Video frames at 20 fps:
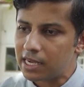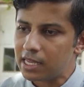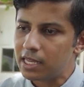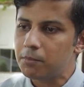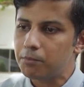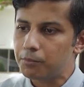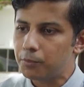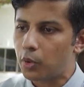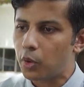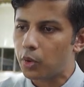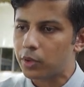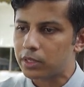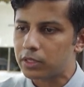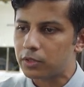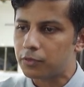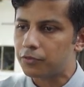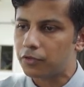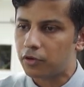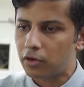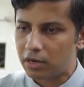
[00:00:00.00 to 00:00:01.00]
very
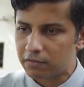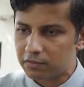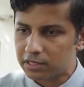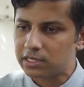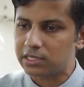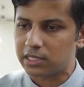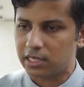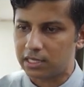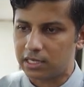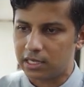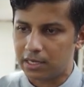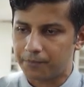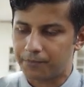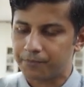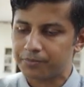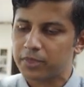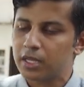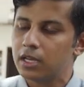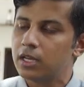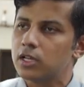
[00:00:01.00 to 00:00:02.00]
important for our children.
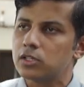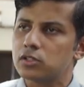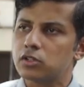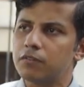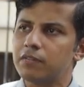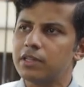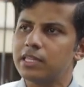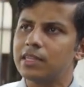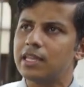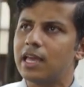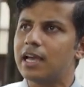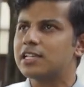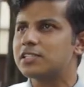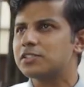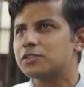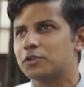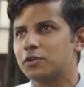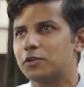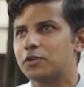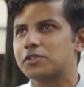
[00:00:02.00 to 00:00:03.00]
So when
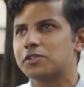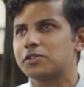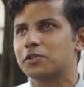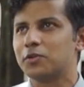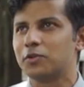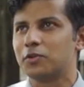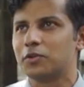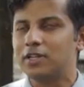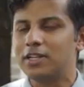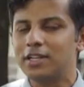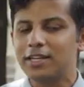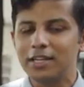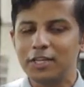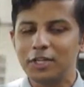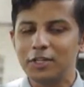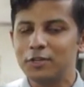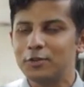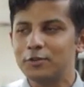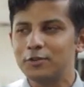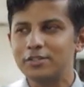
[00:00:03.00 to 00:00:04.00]
there's no school,
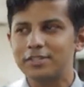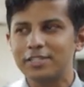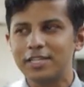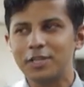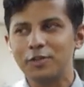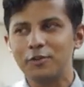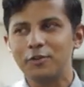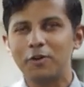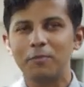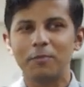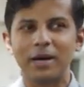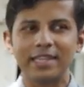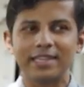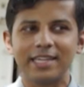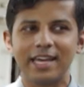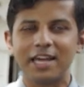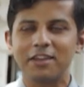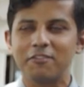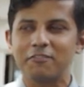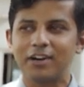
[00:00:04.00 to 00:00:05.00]
you see your
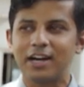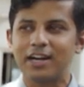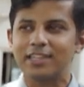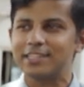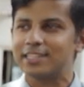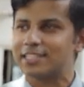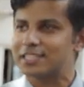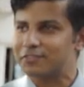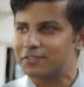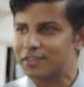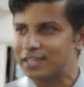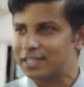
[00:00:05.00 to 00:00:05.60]
mother and father's